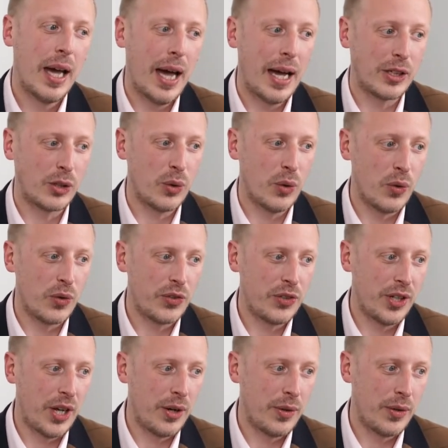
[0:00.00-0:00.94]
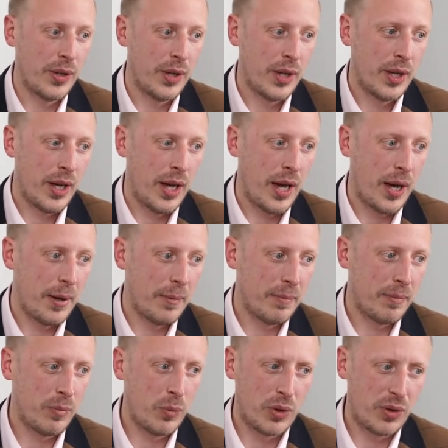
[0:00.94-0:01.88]
And of course, you know,
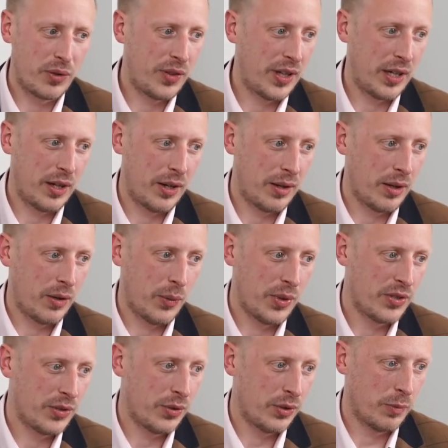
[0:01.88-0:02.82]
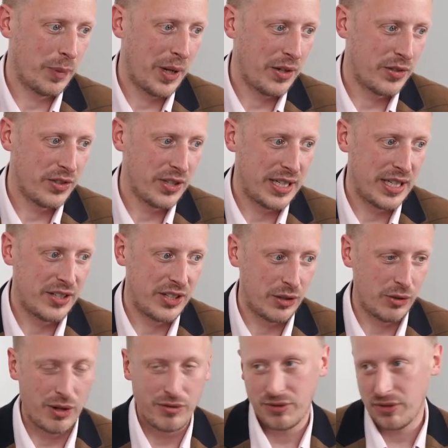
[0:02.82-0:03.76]
one thing I always talk about is
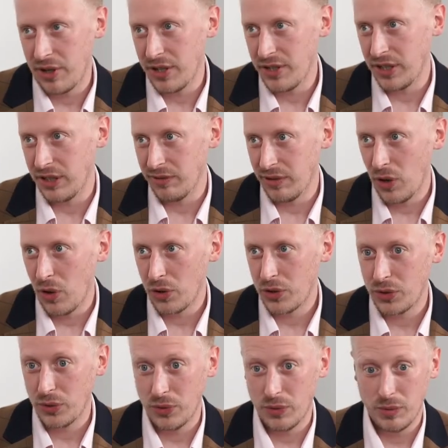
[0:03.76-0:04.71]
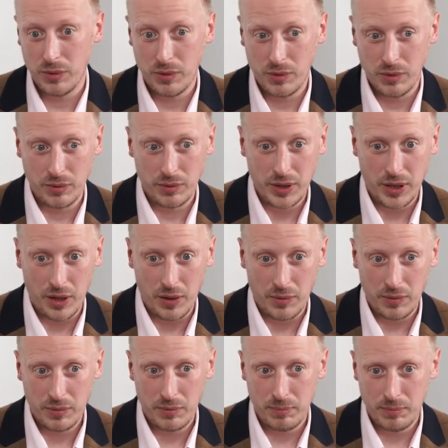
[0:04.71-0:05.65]
deleting or overwriting of logs, or you
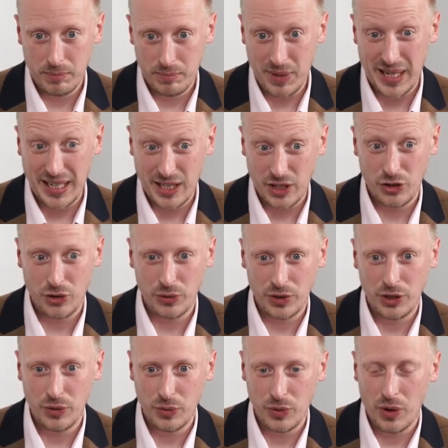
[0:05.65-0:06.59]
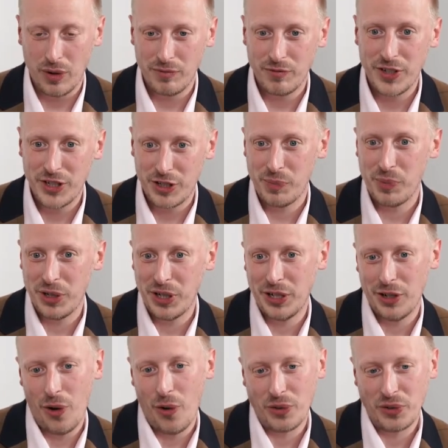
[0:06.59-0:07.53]
know, making sure that you're not visible
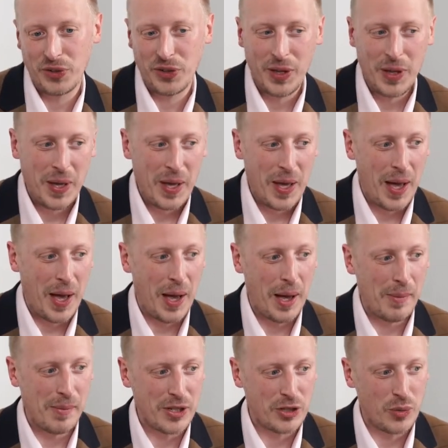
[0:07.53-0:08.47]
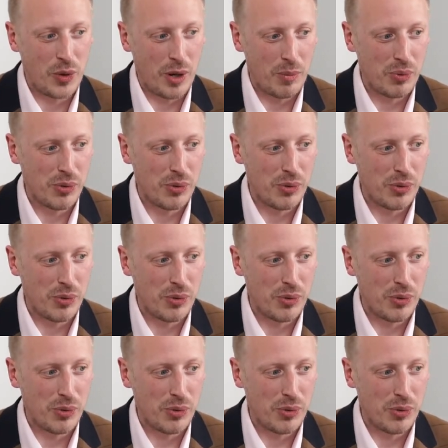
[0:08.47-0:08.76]
in logs. Is quite